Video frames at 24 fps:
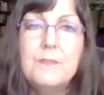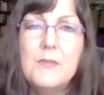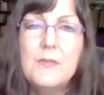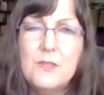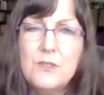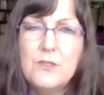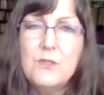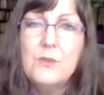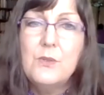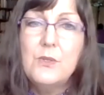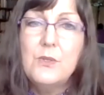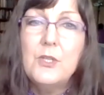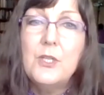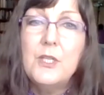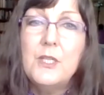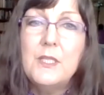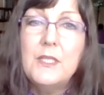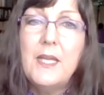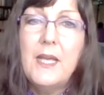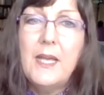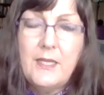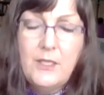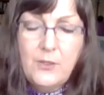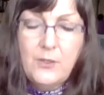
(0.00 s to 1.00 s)
Do good
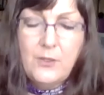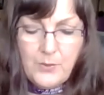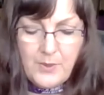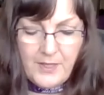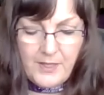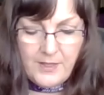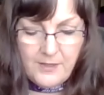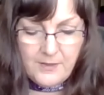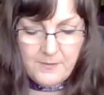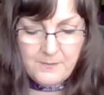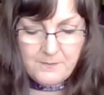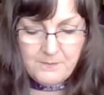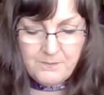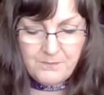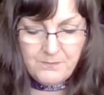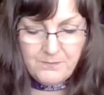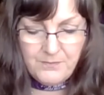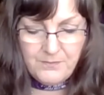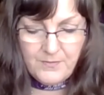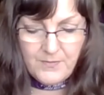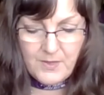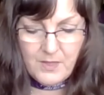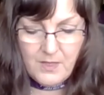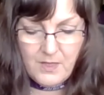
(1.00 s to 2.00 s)
anyway.
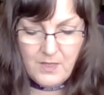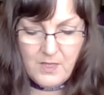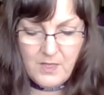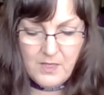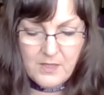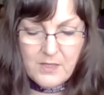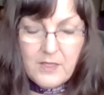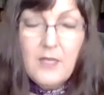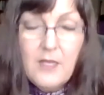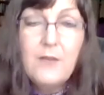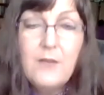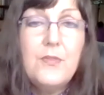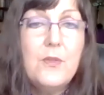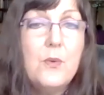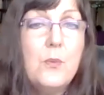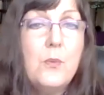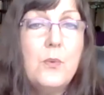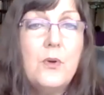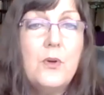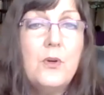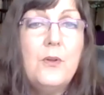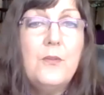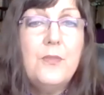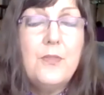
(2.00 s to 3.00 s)
Give the
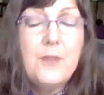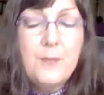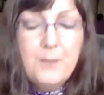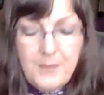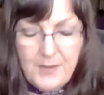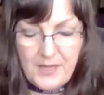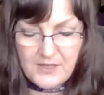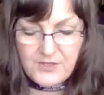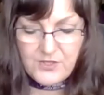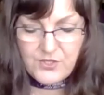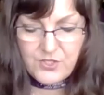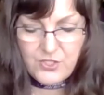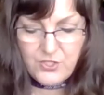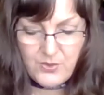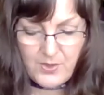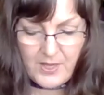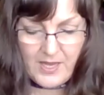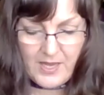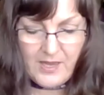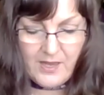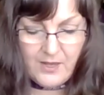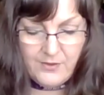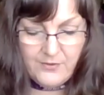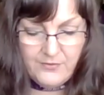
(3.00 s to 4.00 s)
world the best you
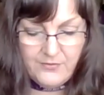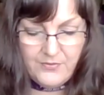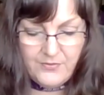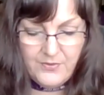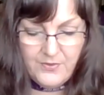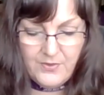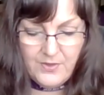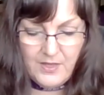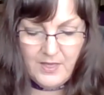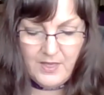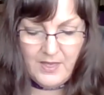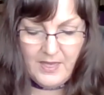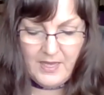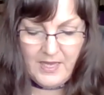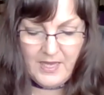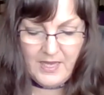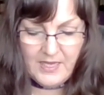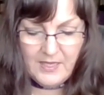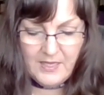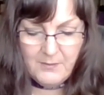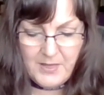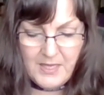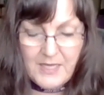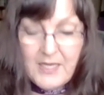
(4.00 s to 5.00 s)
have,
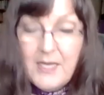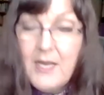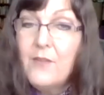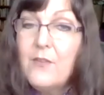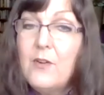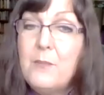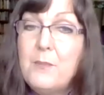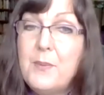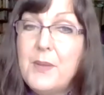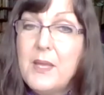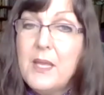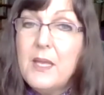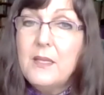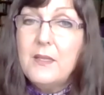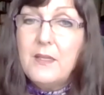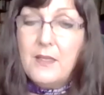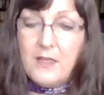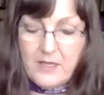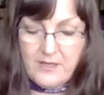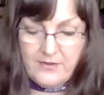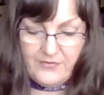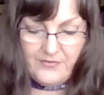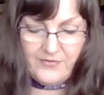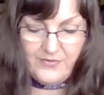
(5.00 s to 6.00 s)
and it may never be
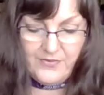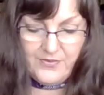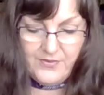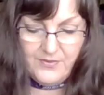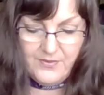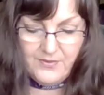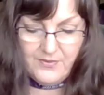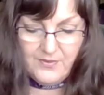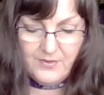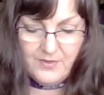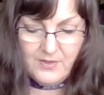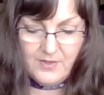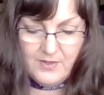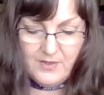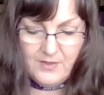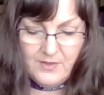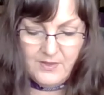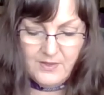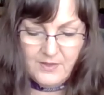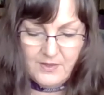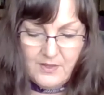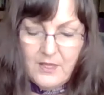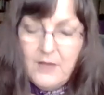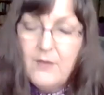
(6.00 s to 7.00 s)
enough.
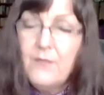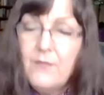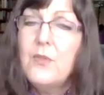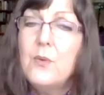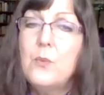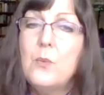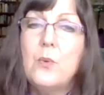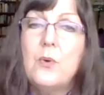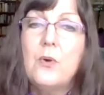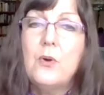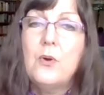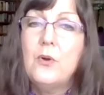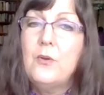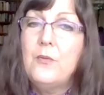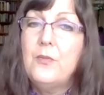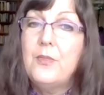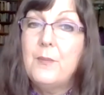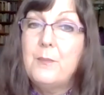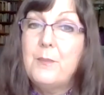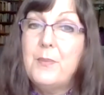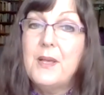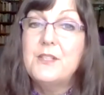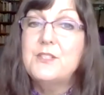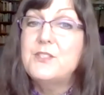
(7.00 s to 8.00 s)
Give the world
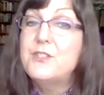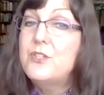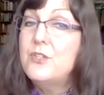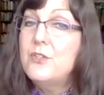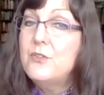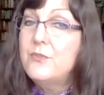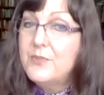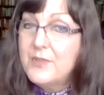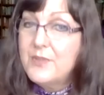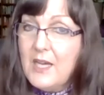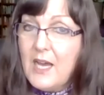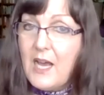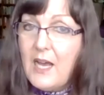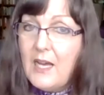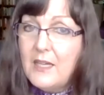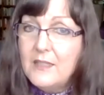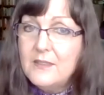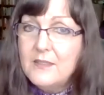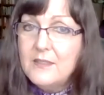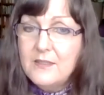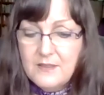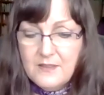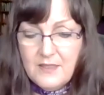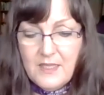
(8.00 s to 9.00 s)
the best you've got
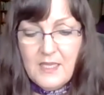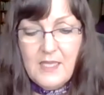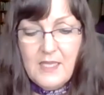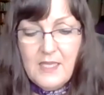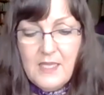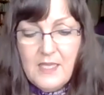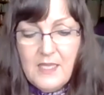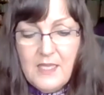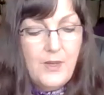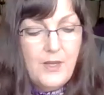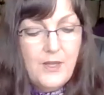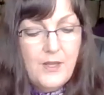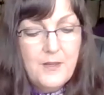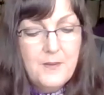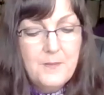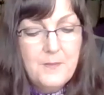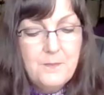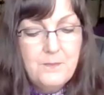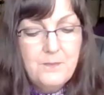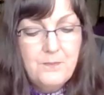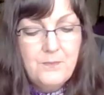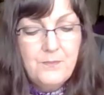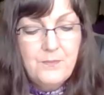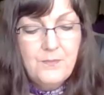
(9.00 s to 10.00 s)
anyway.
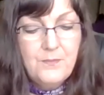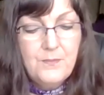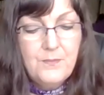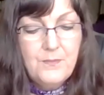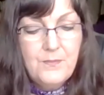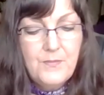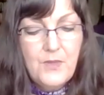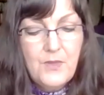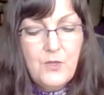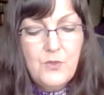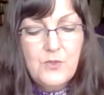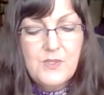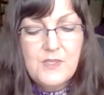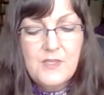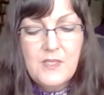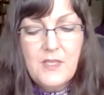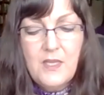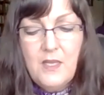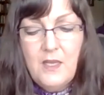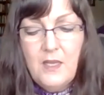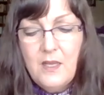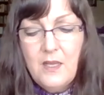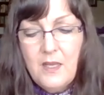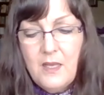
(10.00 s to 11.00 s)
You
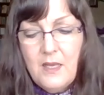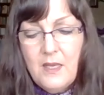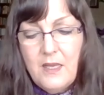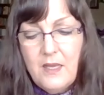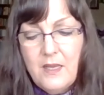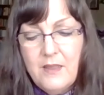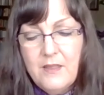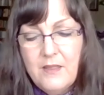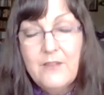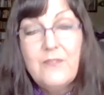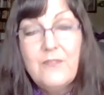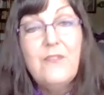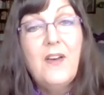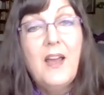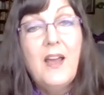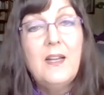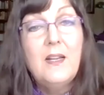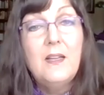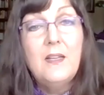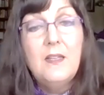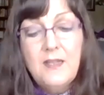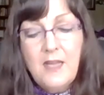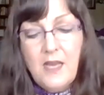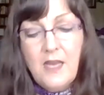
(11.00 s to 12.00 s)
see, in the
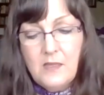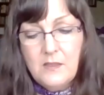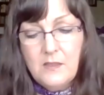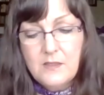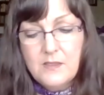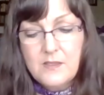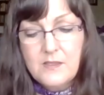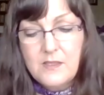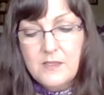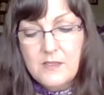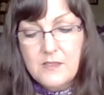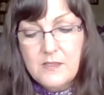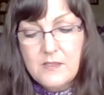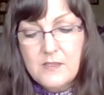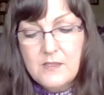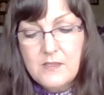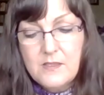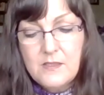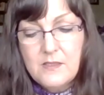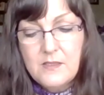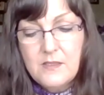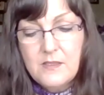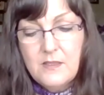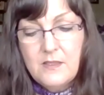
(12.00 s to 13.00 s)
final
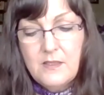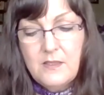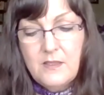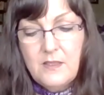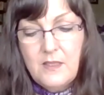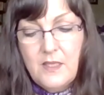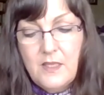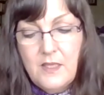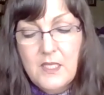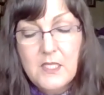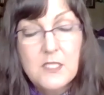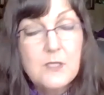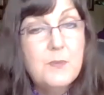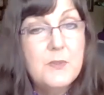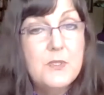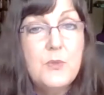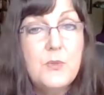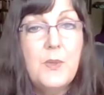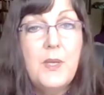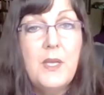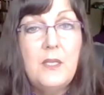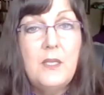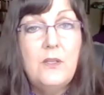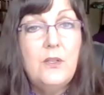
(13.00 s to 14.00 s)
analysis, it is
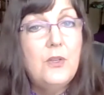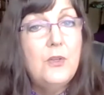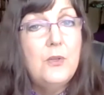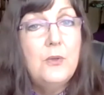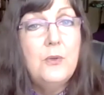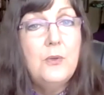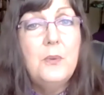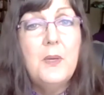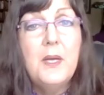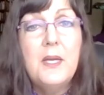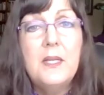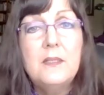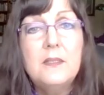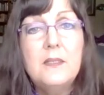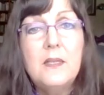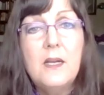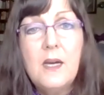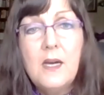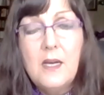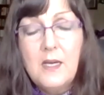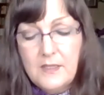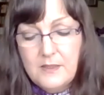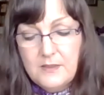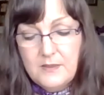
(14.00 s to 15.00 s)
between you and
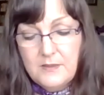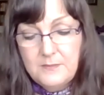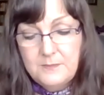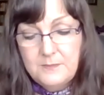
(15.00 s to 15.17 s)
God.